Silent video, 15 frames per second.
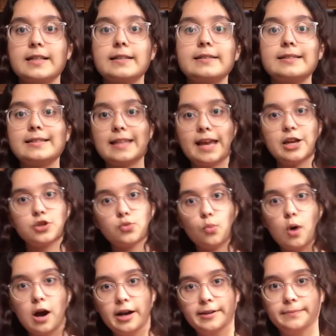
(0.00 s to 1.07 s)
stage
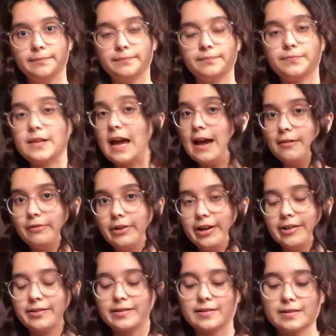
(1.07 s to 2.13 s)
one,
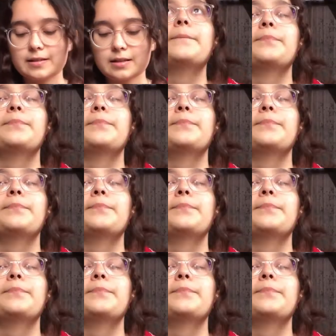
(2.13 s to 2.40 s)
evidence.